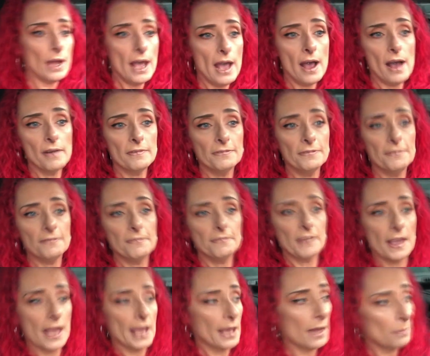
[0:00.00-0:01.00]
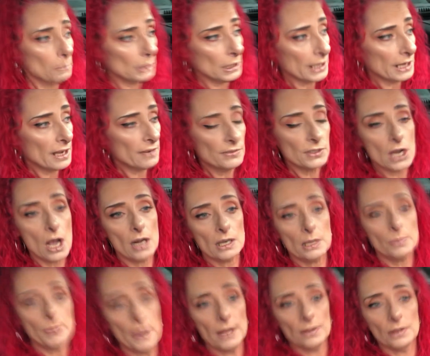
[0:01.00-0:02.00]
have family. I've talked
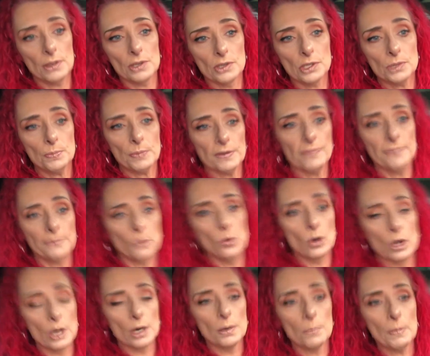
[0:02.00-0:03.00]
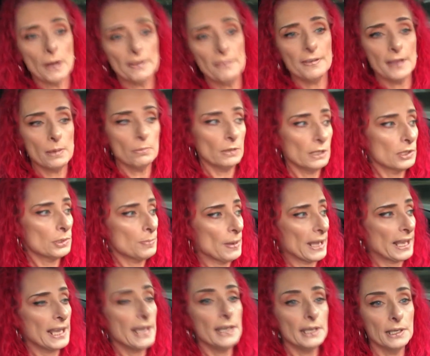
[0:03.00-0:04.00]
about this before. My family's my
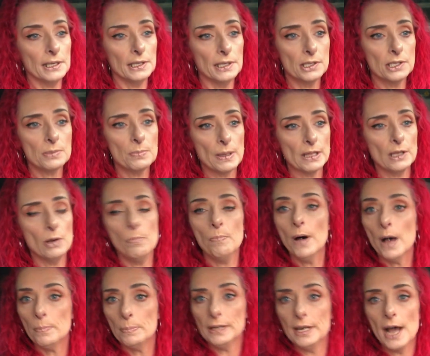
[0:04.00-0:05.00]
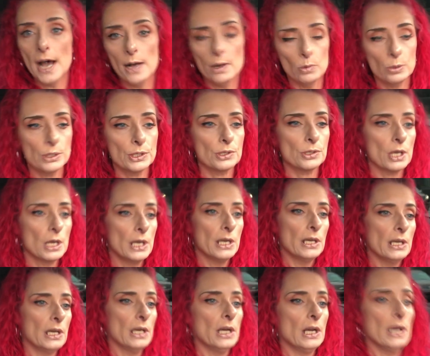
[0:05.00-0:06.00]
kids, my little puppy dogs.
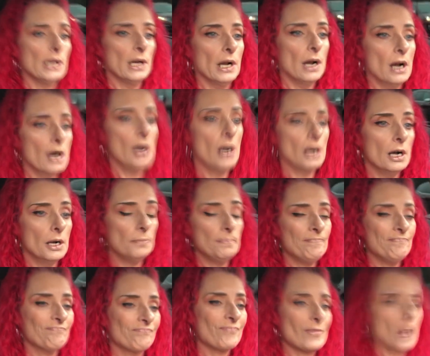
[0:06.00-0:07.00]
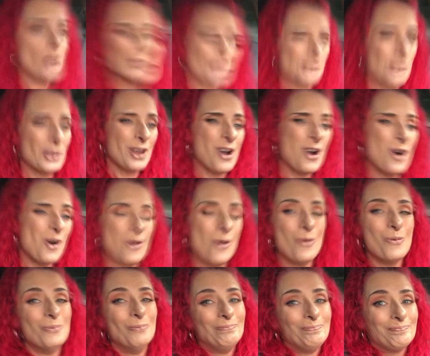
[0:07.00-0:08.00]
Um,
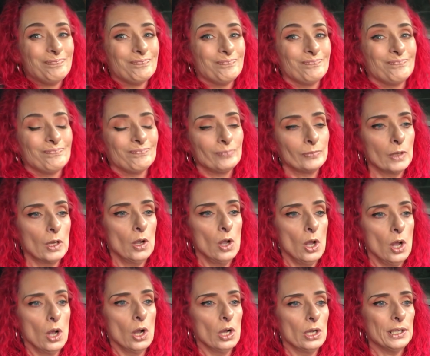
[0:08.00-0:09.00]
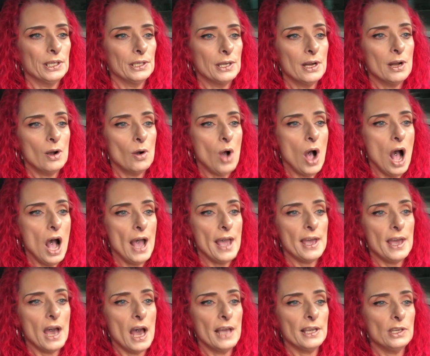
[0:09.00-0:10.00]
so, you know,
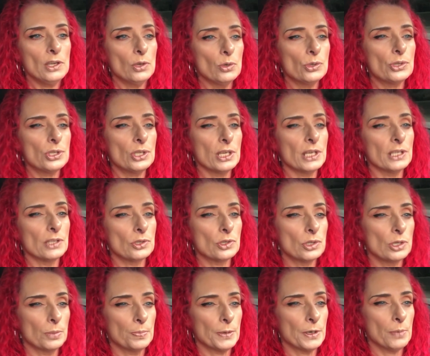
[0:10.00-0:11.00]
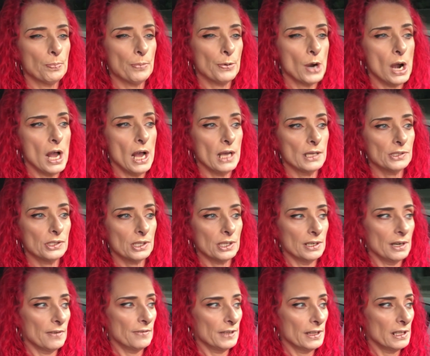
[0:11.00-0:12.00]
I, I used to get super depressed
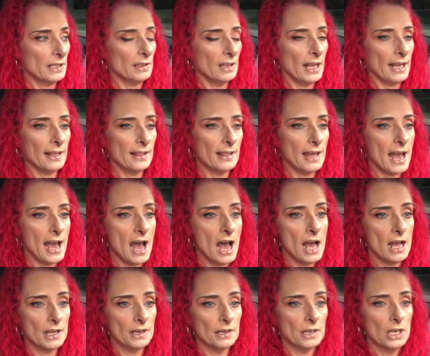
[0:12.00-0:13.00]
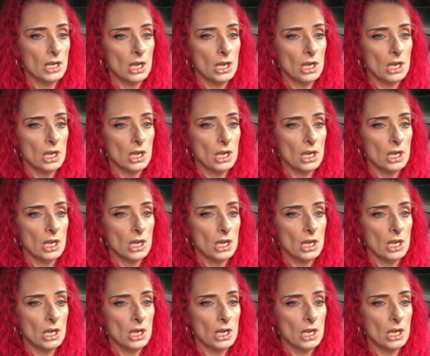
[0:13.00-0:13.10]
and everything like that